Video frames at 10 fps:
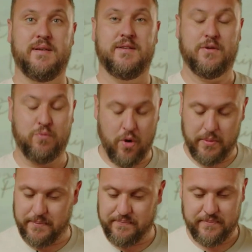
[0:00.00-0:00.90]
The
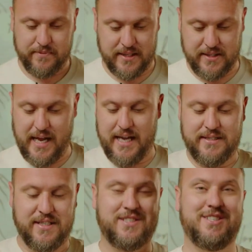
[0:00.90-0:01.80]
woman, designated
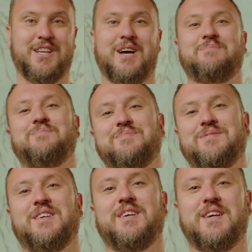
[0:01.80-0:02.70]
as a sinner,
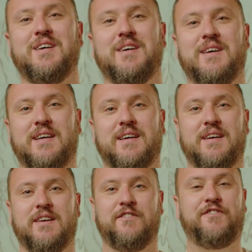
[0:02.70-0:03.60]

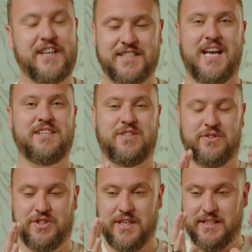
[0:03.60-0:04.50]
fixates
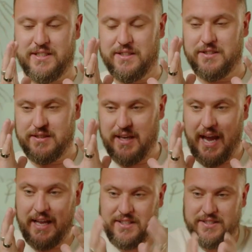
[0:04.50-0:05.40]
on Jesus,
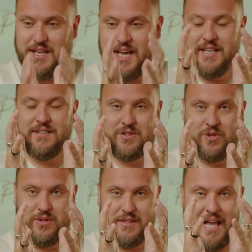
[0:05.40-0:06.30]
enters
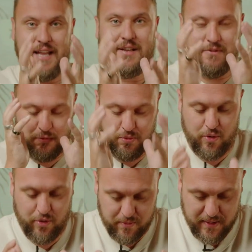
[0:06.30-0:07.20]
into that
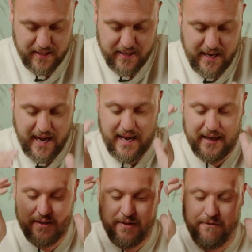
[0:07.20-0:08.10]
room
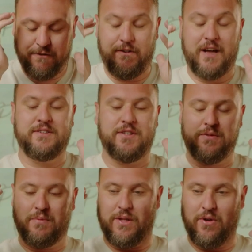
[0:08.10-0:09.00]
and, confronted
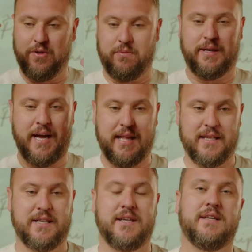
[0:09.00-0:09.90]
with her
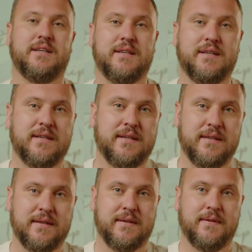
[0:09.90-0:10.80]
reality,
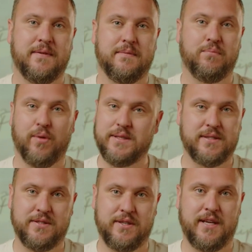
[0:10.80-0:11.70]
brings
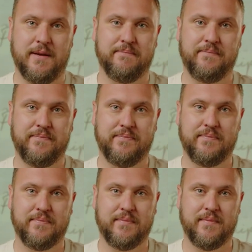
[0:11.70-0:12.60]
it to him.
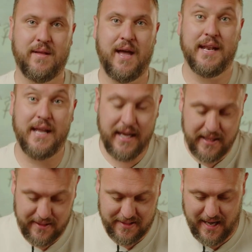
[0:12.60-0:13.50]
And
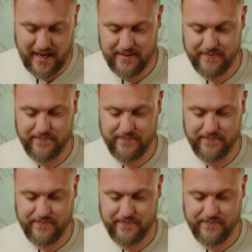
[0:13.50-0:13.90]
in that,